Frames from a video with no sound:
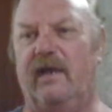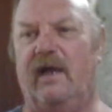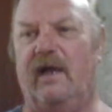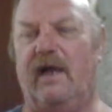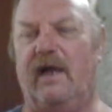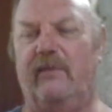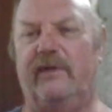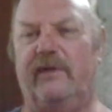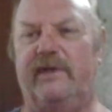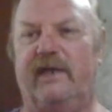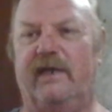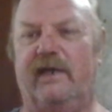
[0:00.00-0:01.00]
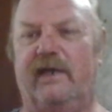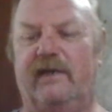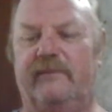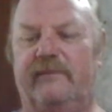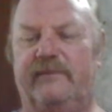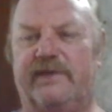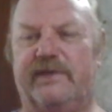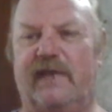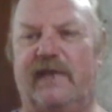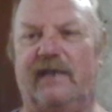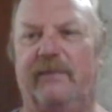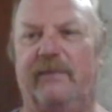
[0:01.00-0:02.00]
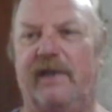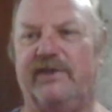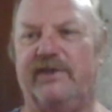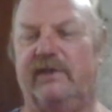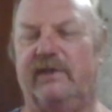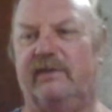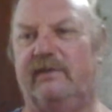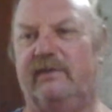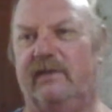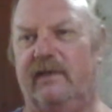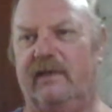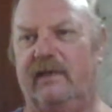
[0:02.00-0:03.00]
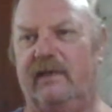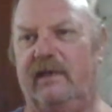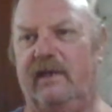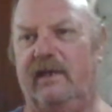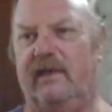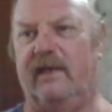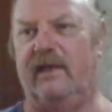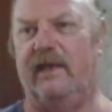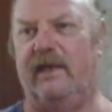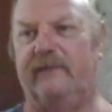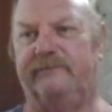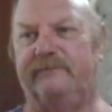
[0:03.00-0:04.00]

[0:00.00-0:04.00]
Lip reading: I would just like to mention that